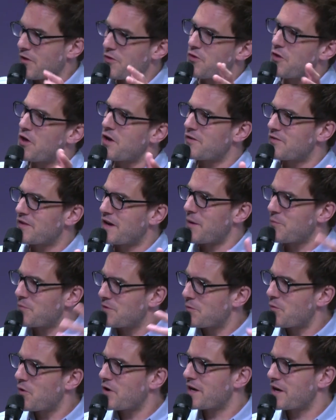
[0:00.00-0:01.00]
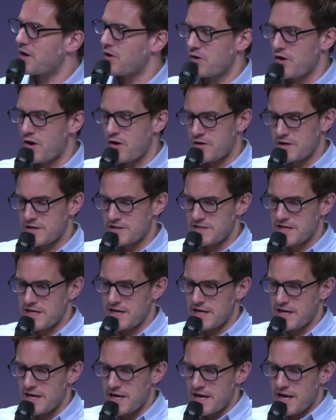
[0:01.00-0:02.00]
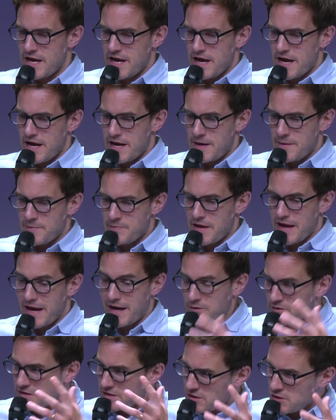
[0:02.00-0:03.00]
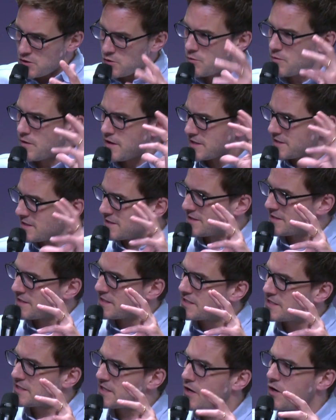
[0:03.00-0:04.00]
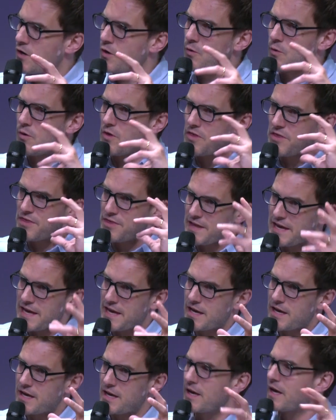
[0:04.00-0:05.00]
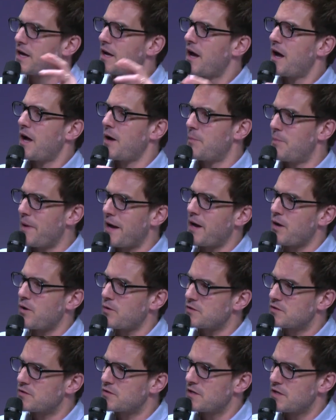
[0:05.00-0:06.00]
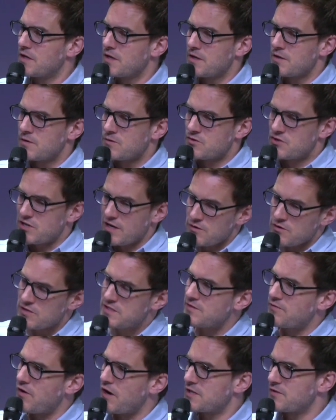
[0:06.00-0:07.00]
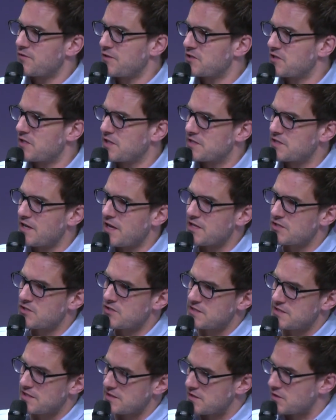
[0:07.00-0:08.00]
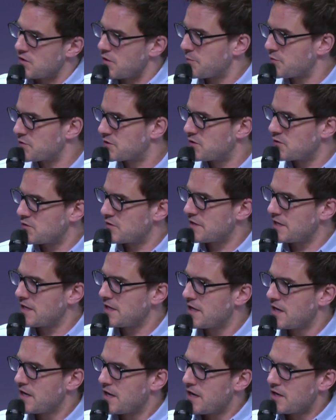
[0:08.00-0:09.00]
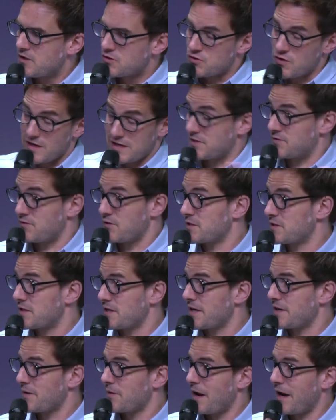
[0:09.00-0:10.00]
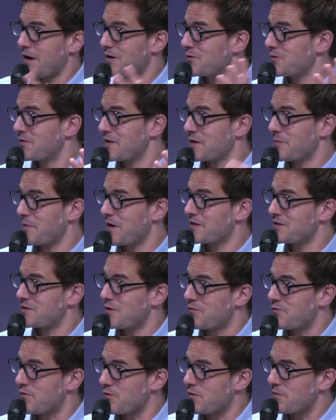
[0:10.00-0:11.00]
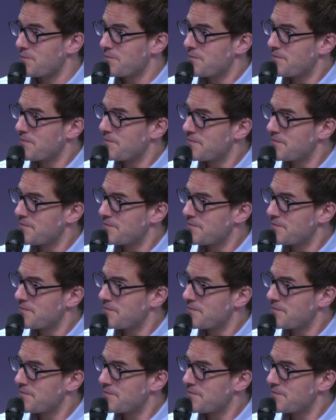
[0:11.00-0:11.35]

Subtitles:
a third of the company working on R&D. How do you, as a CTO, think about generative artificial intelligence as an opportunity transversely? How do you think about it overall?